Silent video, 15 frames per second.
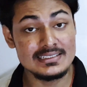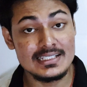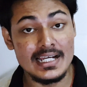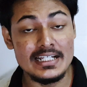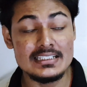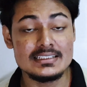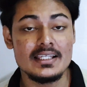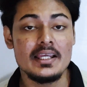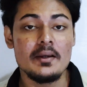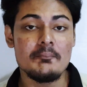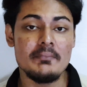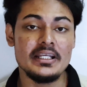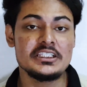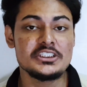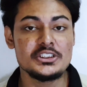guys,
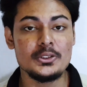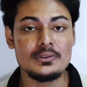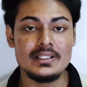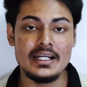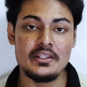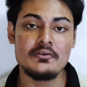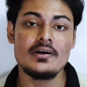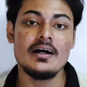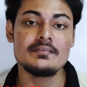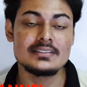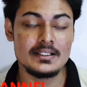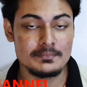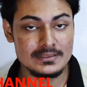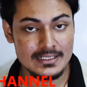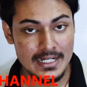make sure that you have
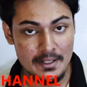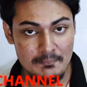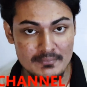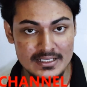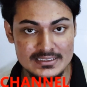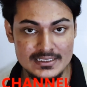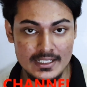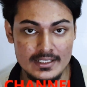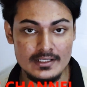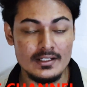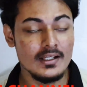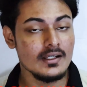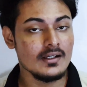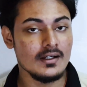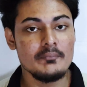subscribed my channel,
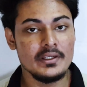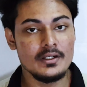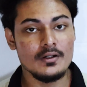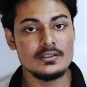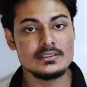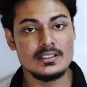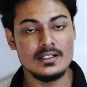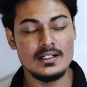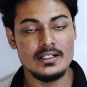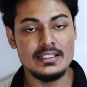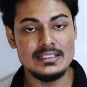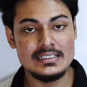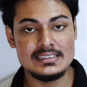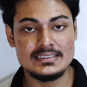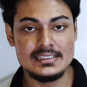because
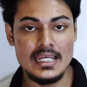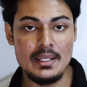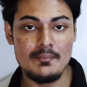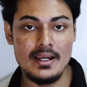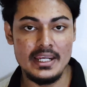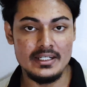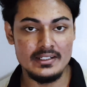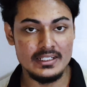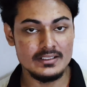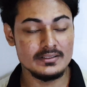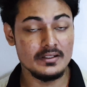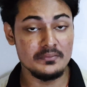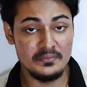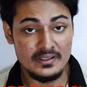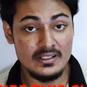in this time I need
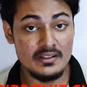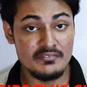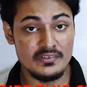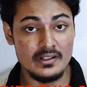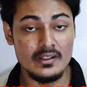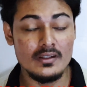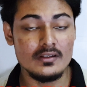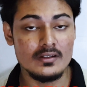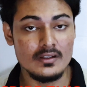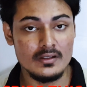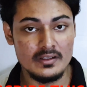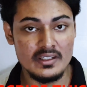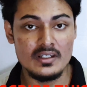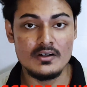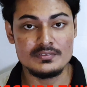really very
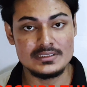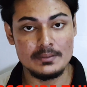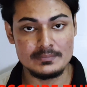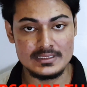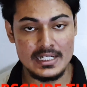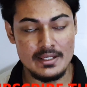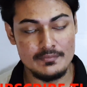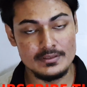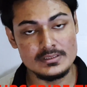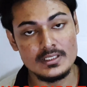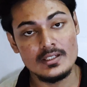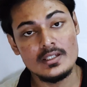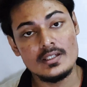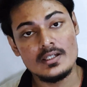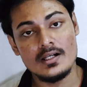need of
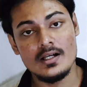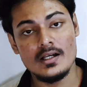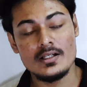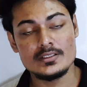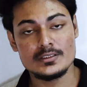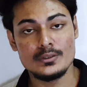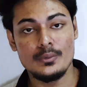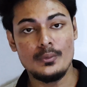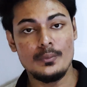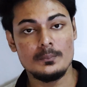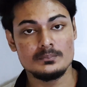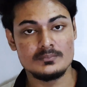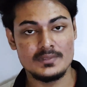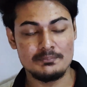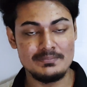subscribers. So
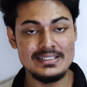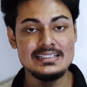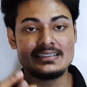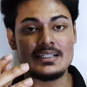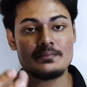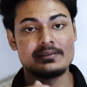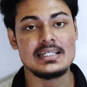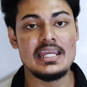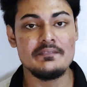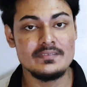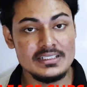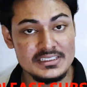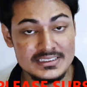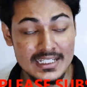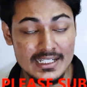please subscribe
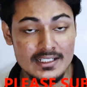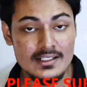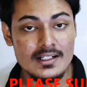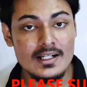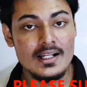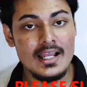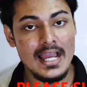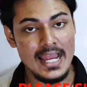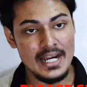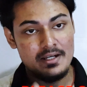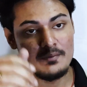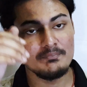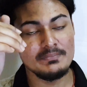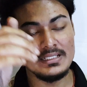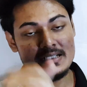this channel
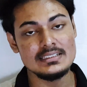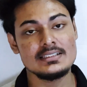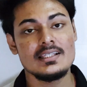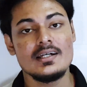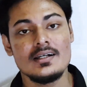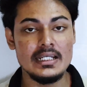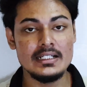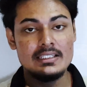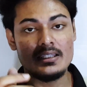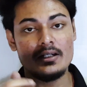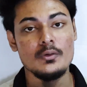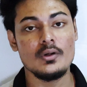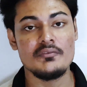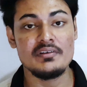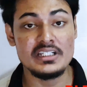and please hit
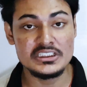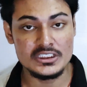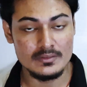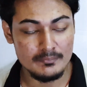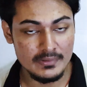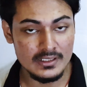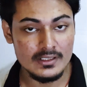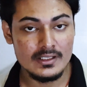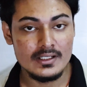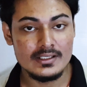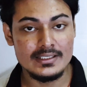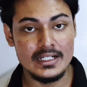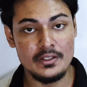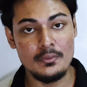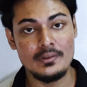the notification bell
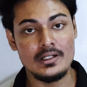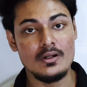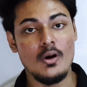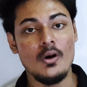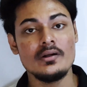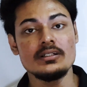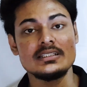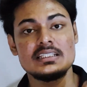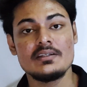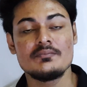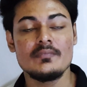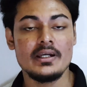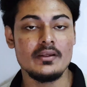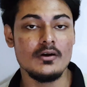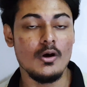that you can all
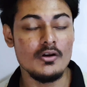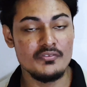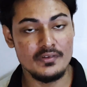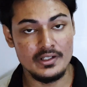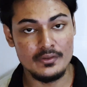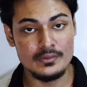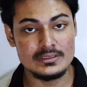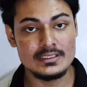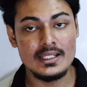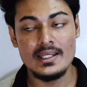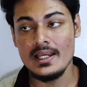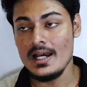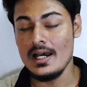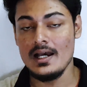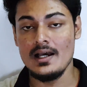receive my all videos.
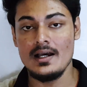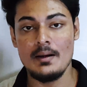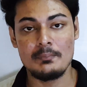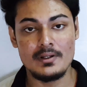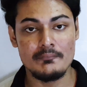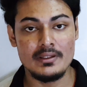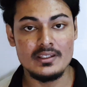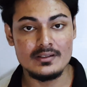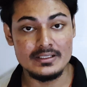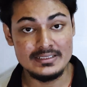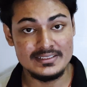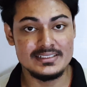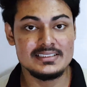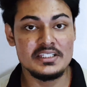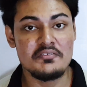Upcoming
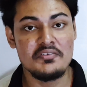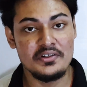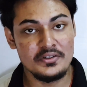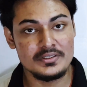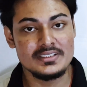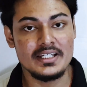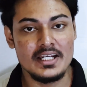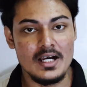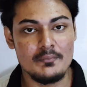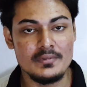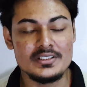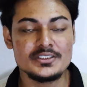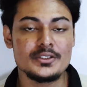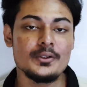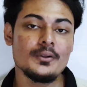interesting videos are
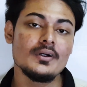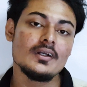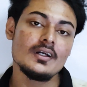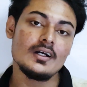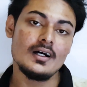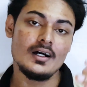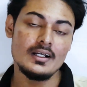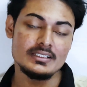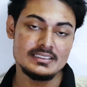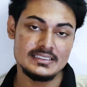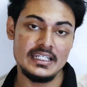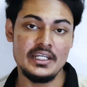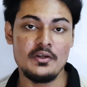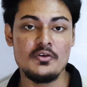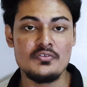coming, so
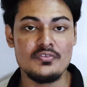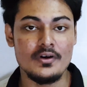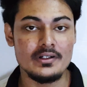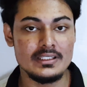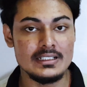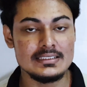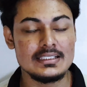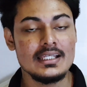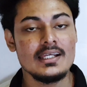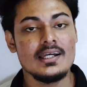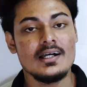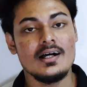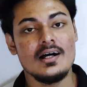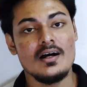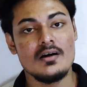stay tuned for this.
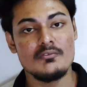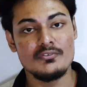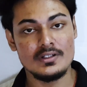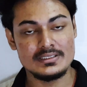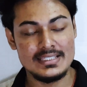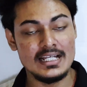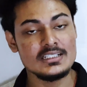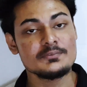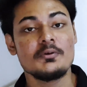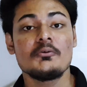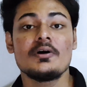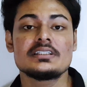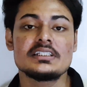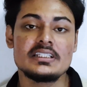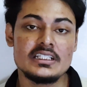Thanks
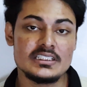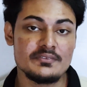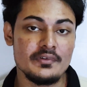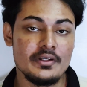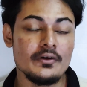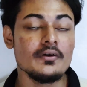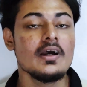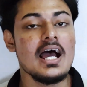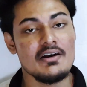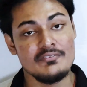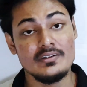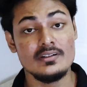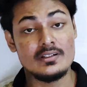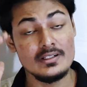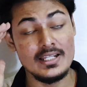for watching this video.
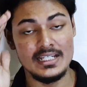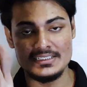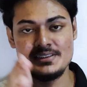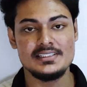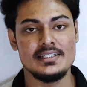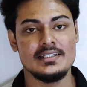Have a nice